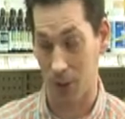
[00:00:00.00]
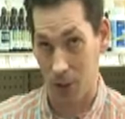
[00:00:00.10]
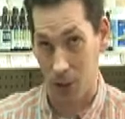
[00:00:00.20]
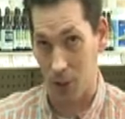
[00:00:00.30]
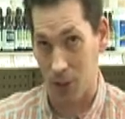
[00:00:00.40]
or I
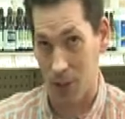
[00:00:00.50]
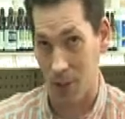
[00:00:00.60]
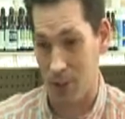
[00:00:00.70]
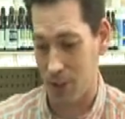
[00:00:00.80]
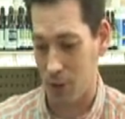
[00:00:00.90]
just don't sell
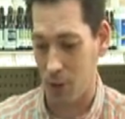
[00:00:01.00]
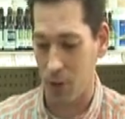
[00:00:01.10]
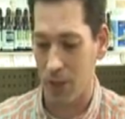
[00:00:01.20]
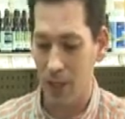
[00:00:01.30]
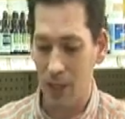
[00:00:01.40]
them in the
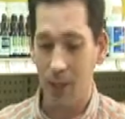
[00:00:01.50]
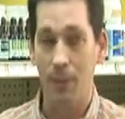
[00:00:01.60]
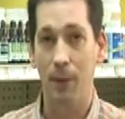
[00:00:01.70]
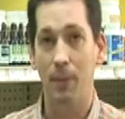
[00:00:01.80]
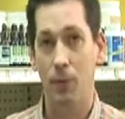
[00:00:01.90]
store.
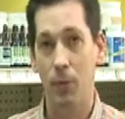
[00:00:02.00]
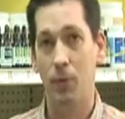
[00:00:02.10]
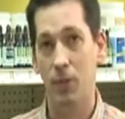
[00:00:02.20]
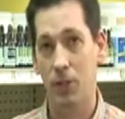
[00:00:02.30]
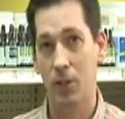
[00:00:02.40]
But
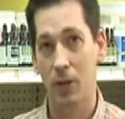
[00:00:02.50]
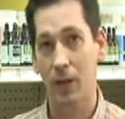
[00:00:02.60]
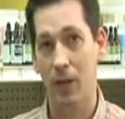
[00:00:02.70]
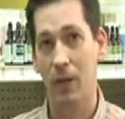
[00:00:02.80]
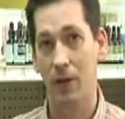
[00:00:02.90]
what's
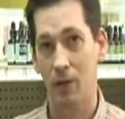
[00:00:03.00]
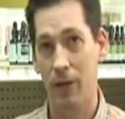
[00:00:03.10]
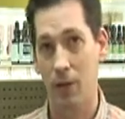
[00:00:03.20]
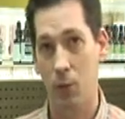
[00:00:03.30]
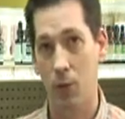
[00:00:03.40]
going on
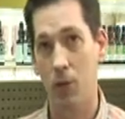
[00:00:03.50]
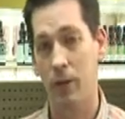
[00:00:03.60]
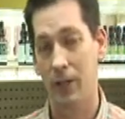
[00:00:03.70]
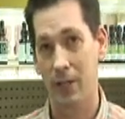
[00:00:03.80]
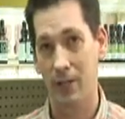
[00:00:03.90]
around the
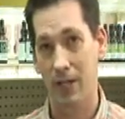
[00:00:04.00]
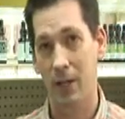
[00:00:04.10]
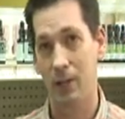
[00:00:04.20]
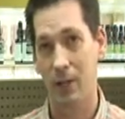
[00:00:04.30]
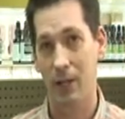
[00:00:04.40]
world, and it's
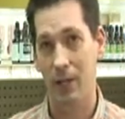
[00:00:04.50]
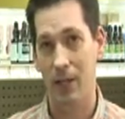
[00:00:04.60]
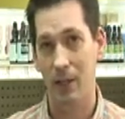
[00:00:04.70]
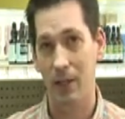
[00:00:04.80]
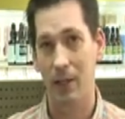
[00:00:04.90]
now
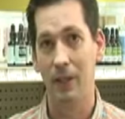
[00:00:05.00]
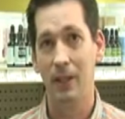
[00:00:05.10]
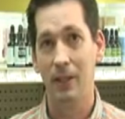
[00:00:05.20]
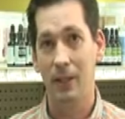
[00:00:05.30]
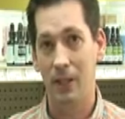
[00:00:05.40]
coming
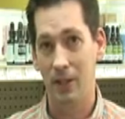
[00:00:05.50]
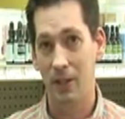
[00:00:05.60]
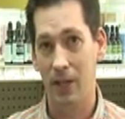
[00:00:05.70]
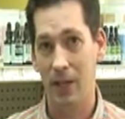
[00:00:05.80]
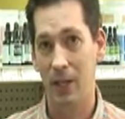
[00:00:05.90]
in the
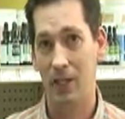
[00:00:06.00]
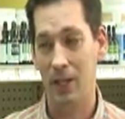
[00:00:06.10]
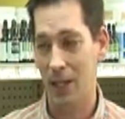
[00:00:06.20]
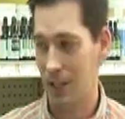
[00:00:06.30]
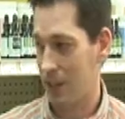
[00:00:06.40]
United
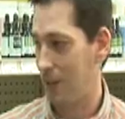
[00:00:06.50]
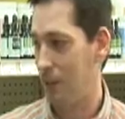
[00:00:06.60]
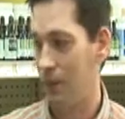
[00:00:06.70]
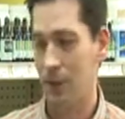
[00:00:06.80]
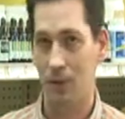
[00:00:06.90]
States, I
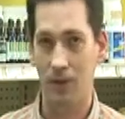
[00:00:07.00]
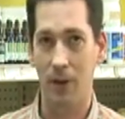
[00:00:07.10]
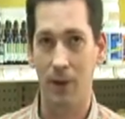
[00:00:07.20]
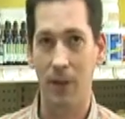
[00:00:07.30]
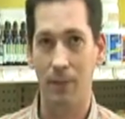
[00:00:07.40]
feel it's
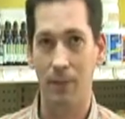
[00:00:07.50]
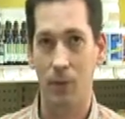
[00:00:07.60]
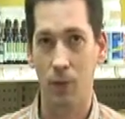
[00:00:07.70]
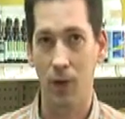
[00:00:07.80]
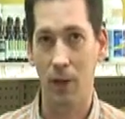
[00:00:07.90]
very
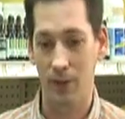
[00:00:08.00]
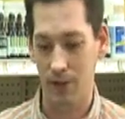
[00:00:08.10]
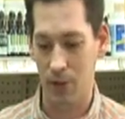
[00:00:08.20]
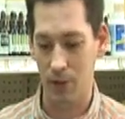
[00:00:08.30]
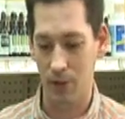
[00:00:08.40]

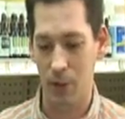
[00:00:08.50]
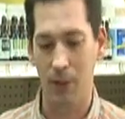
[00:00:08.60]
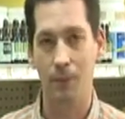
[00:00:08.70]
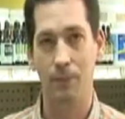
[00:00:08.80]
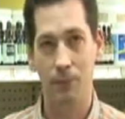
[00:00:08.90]
relevant
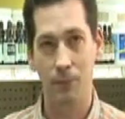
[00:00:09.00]
to